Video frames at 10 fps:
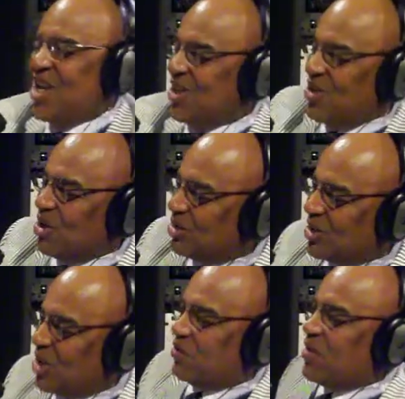You don't
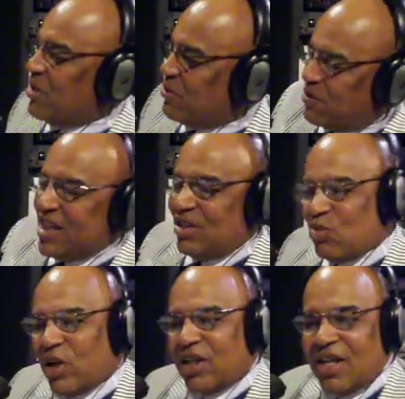start from the feet and
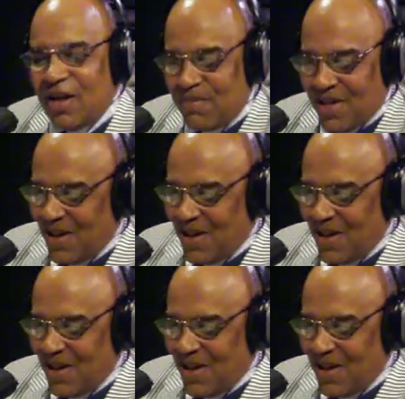work up.